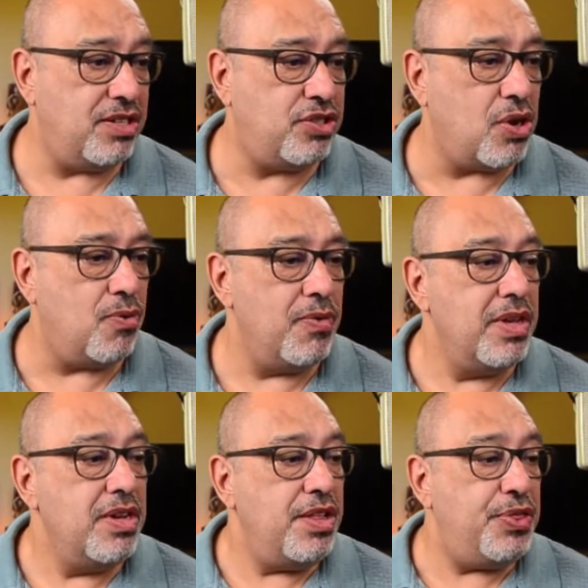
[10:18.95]
So
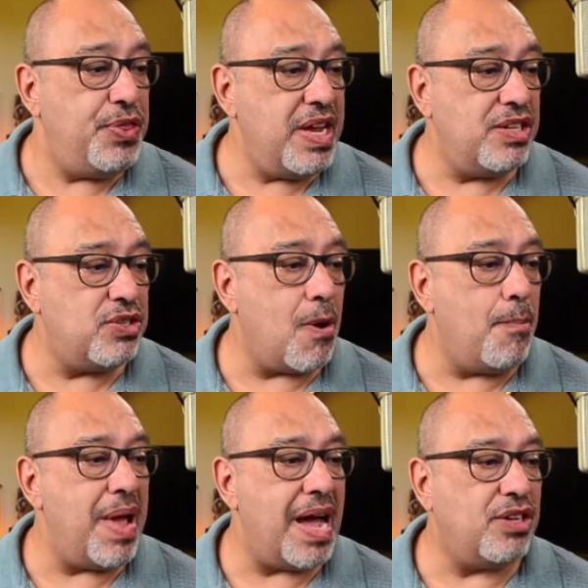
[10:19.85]
things go
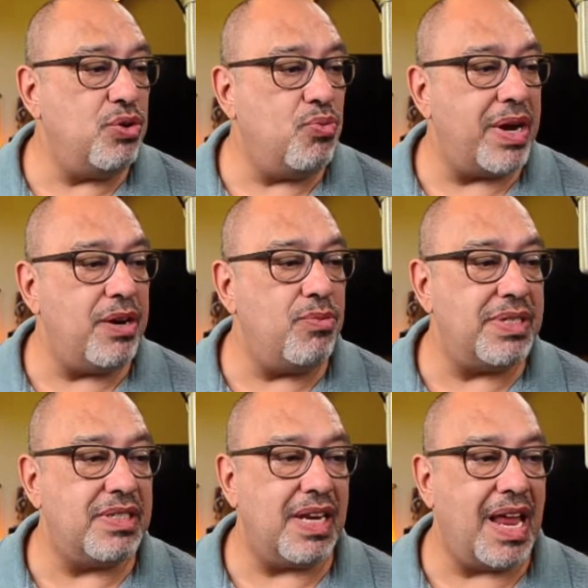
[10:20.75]
back to what it
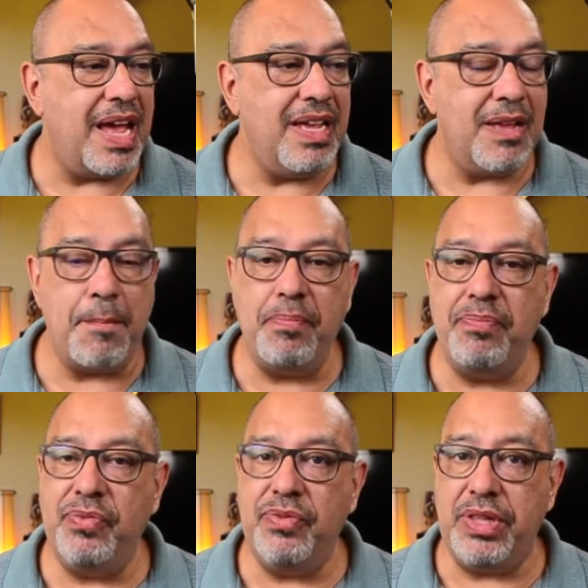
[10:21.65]
was like
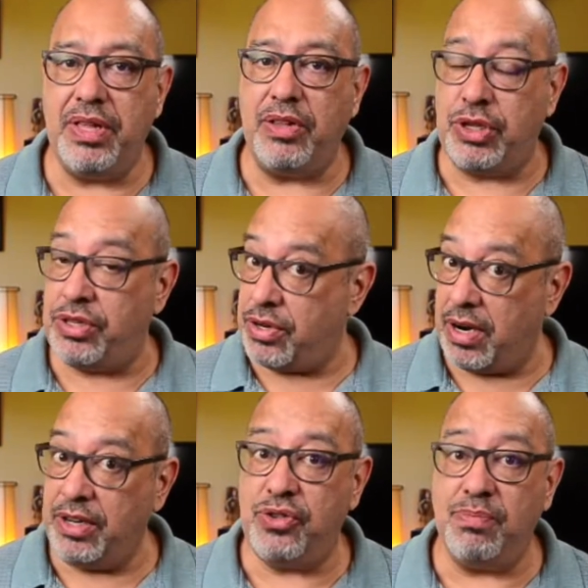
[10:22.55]

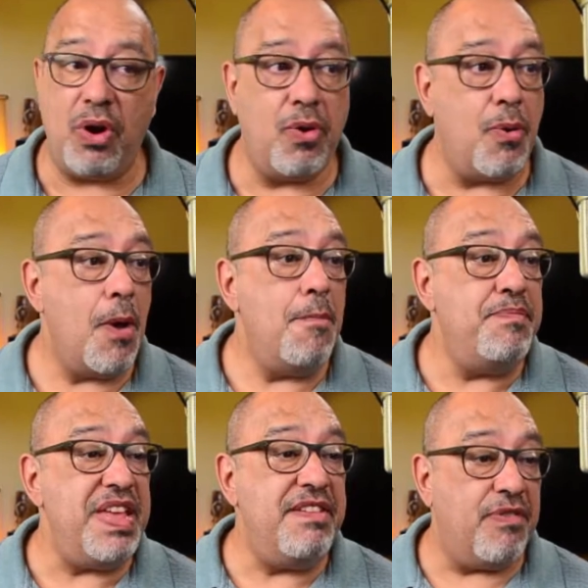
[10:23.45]
starting tomorrow
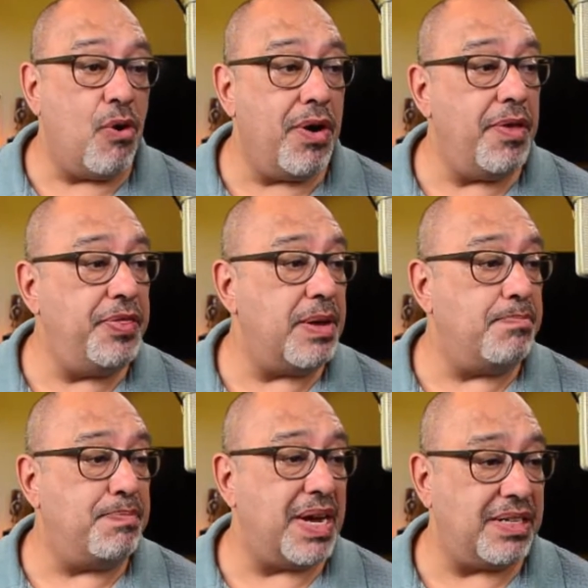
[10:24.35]
before the
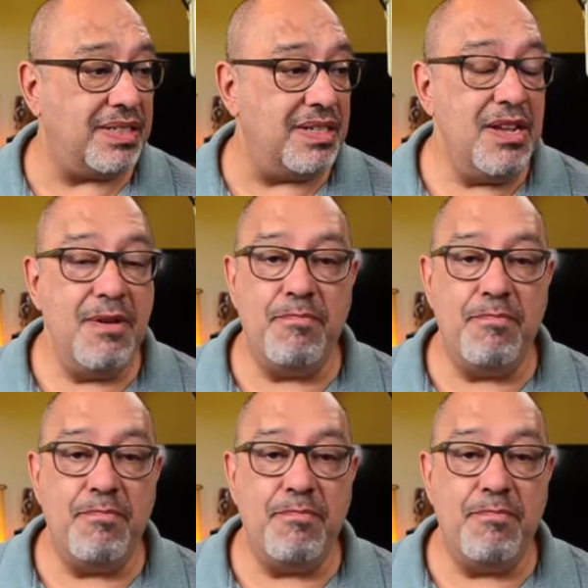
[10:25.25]
button.